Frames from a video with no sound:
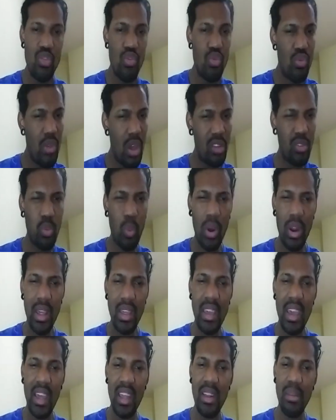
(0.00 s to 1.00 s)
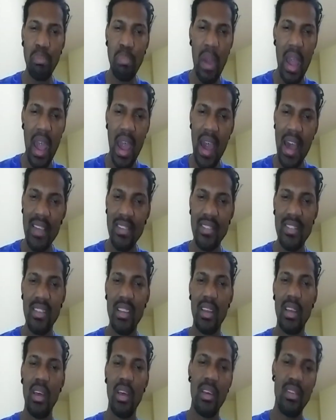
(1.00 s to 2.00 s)
just want to get past,
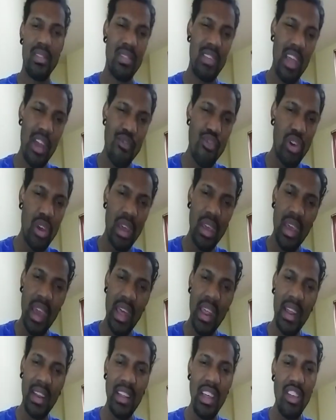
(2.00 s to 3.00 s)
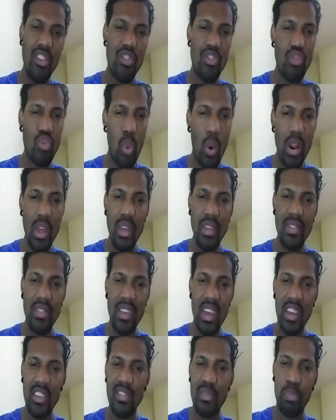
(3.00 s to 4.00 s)
see if you can get at least
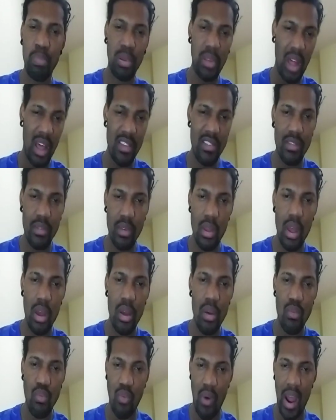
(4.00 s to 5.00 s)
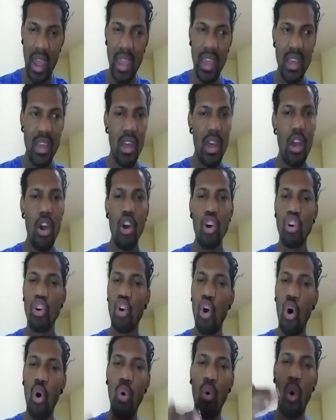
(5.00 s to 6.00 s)
26 plus right,
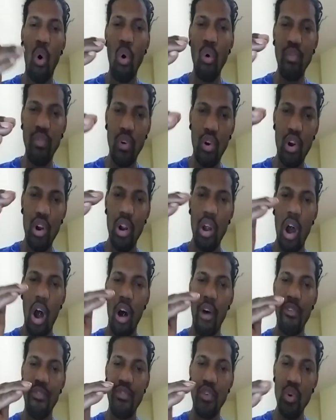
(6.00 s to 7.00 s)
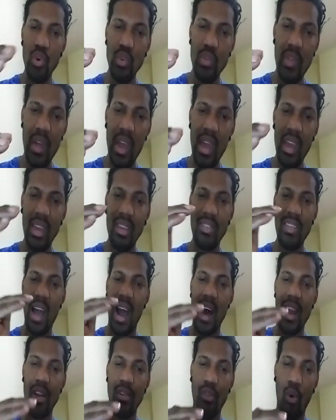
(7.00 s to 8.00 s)
go over a few things
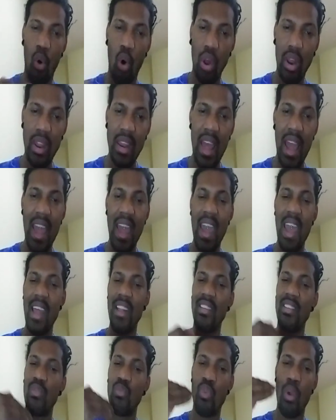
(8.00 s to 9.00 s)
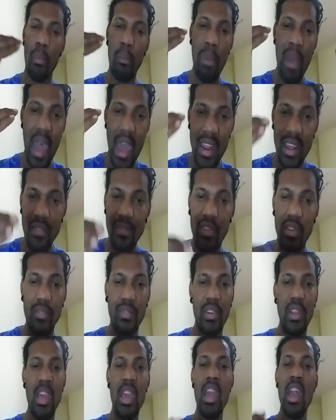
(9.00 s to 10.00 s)
out of all of that and
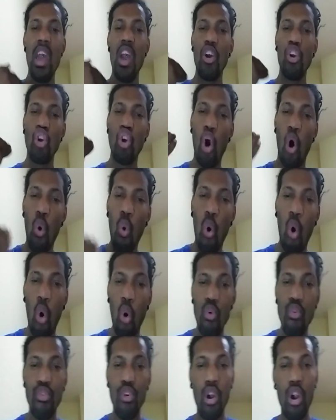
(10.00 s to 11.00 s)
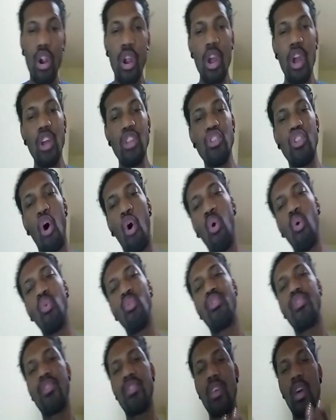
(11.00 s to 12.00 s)
repetitively go over
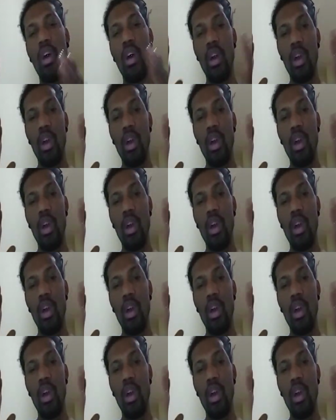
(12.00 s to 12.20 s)
those